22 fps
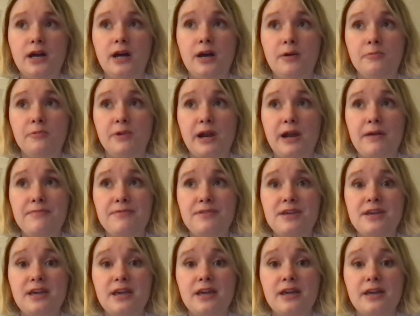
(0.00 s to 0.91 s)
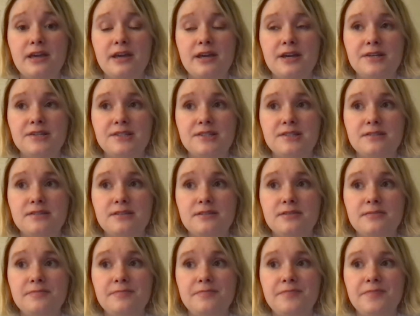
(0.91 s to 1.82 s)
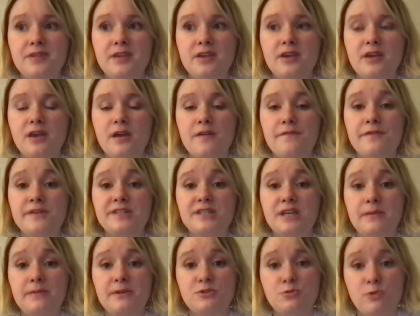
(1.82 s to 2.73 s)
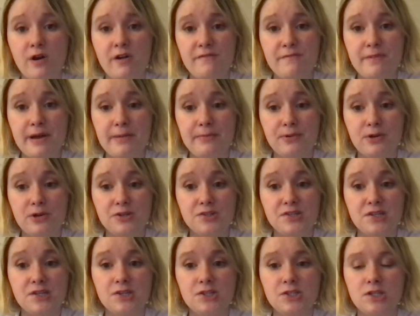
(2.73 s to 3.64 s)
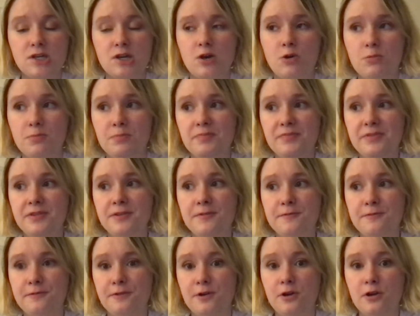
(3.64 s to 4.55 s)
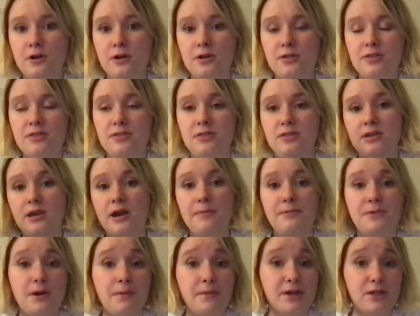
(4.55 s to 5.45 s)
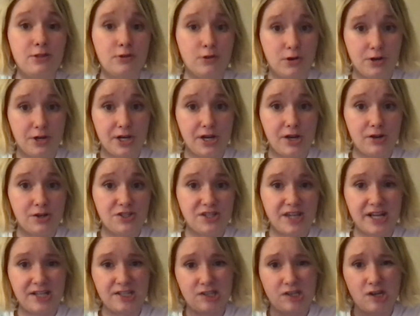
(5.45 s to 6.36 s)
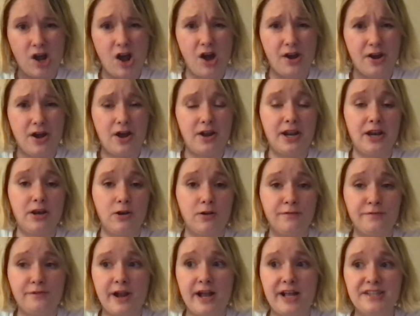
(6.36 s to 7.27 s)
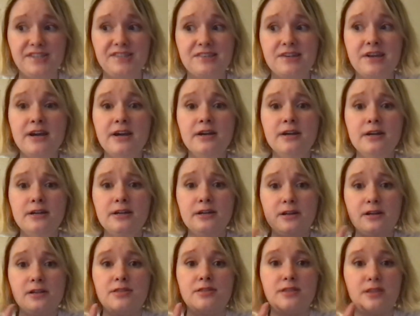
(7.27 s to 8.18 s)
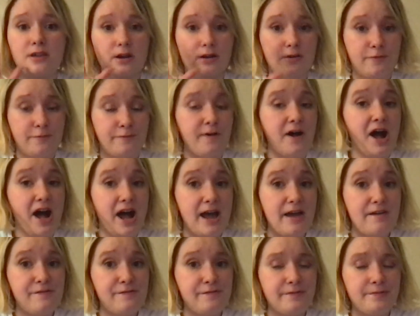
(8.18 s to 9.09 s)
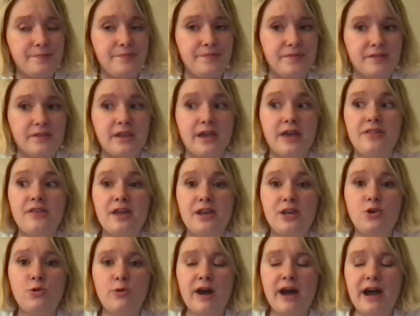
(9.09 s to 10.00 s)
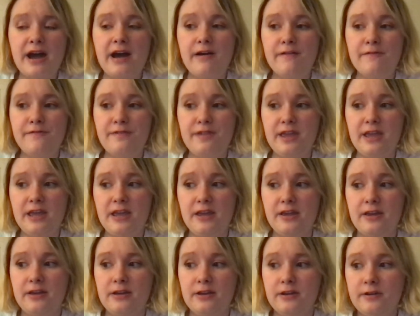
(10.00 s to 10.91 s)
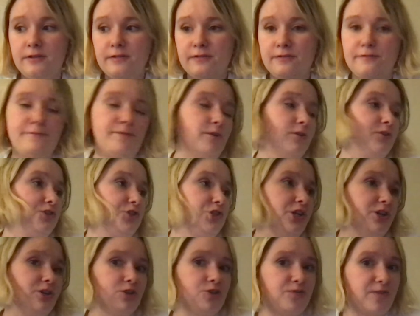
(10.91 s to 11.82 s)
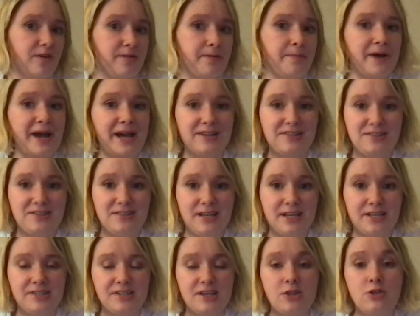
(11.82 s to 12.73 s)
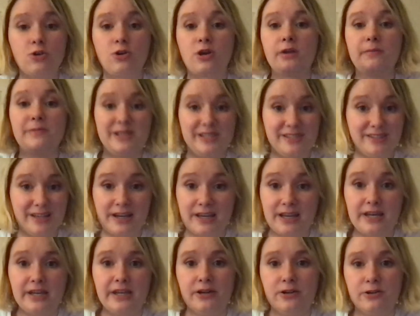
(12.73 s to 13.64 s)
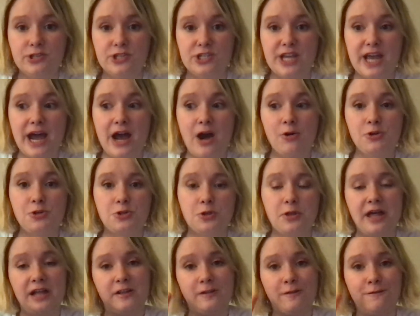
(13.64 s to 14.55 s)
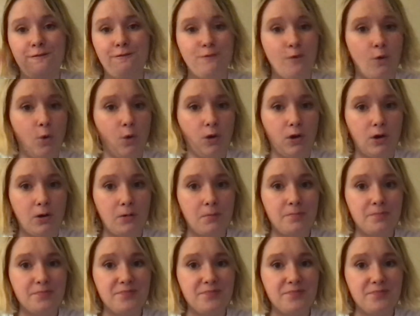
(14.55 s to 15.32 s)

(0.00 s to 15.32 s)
what I'm thinking is, if it's gonna be 12 members, so for the upcoming third years, that's Kanon and her friends, they're 5. And then you have the first years from the past season, they're gonna be second years now, so that's 4.